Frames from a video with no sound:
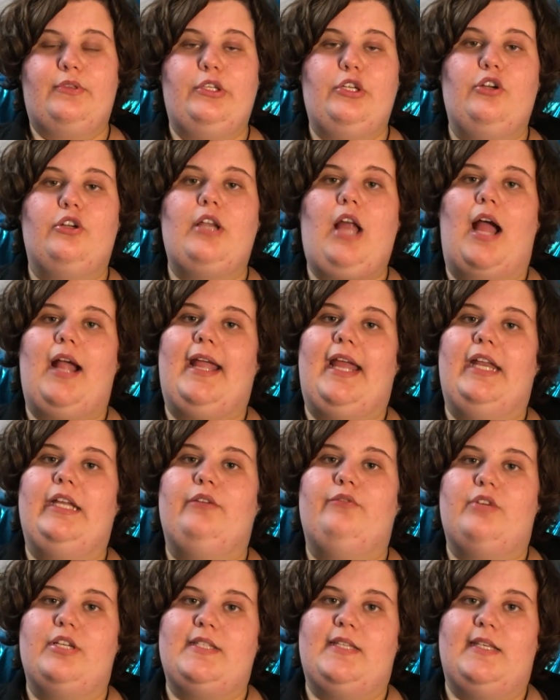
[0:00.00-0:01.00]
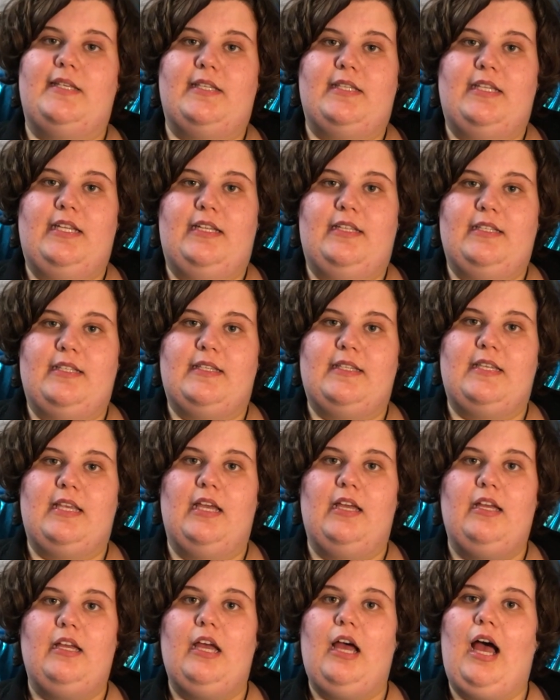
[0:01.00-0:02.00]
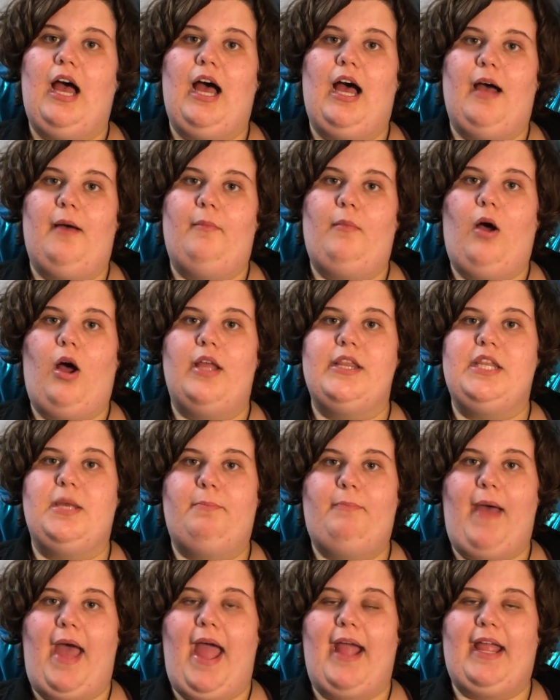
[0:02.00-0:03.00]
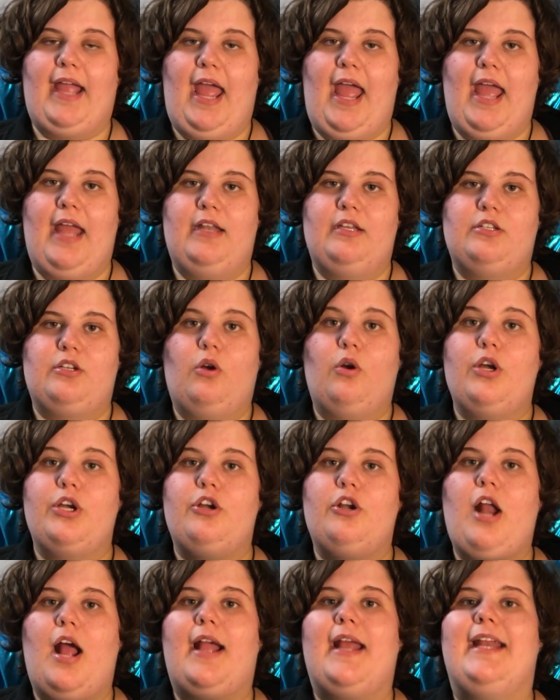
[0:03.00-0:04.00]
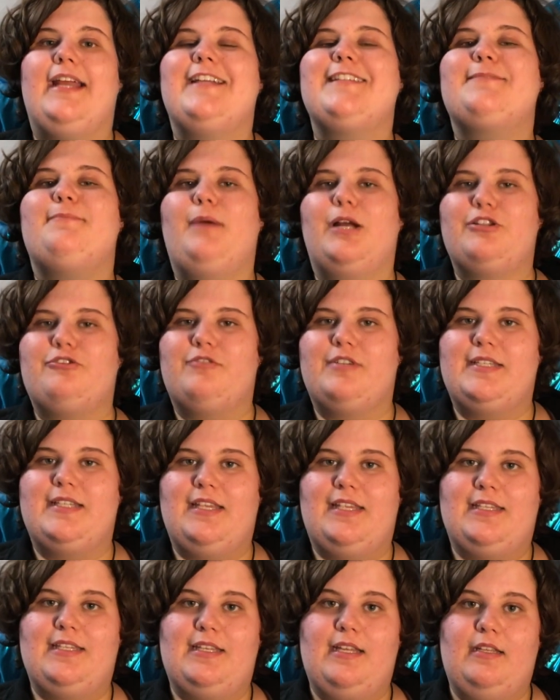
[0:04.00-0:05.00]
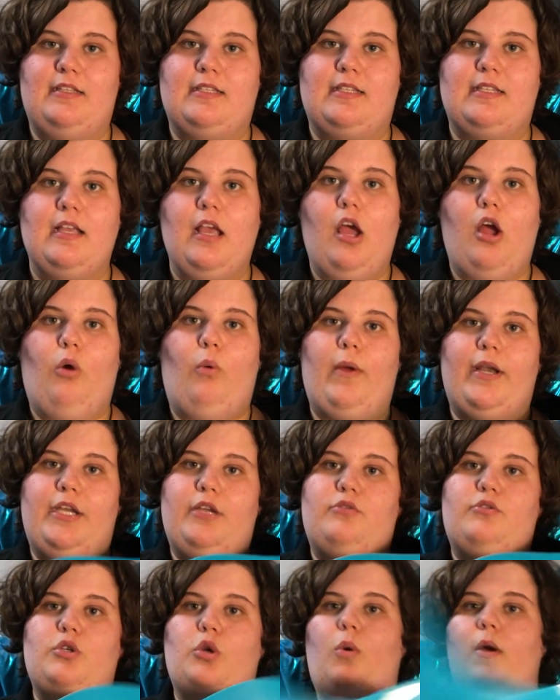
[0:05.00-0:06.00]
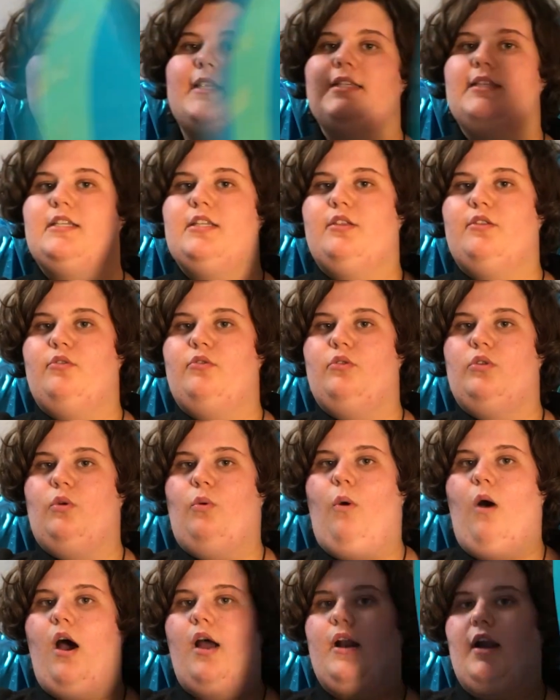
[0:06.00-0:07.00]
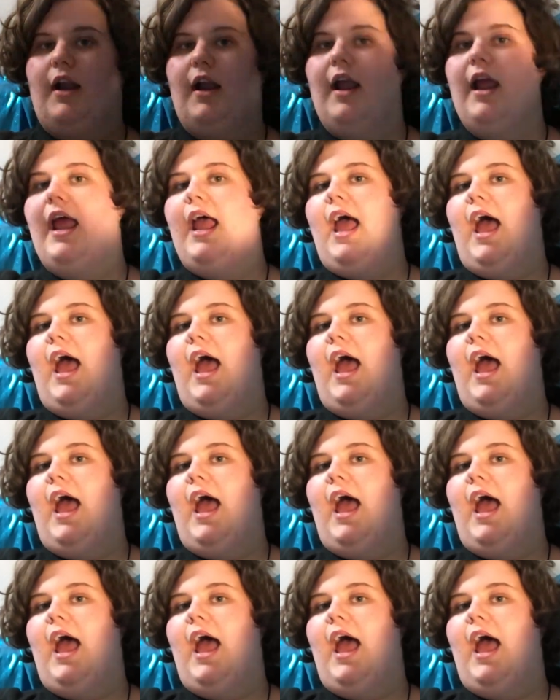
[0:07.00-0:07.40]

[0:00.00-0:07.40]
you're not getting resistance on the back end, or you're not getting as much resistance when you twist through the water